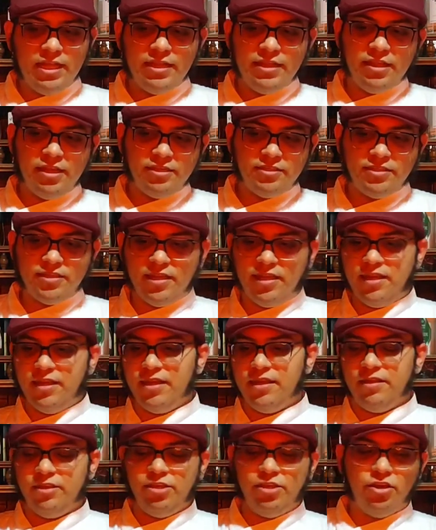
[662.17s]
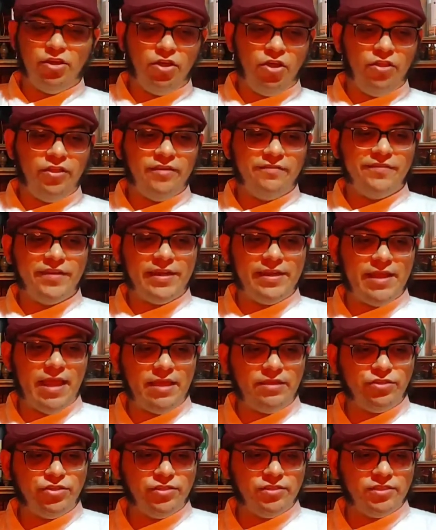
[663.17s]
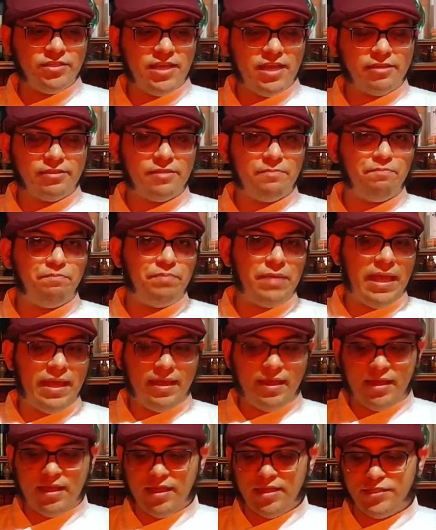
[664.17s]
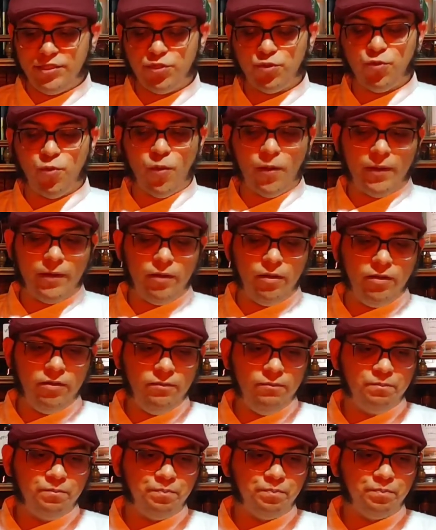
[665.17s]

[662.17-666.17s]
There's you know, other variations like the pink squirrel.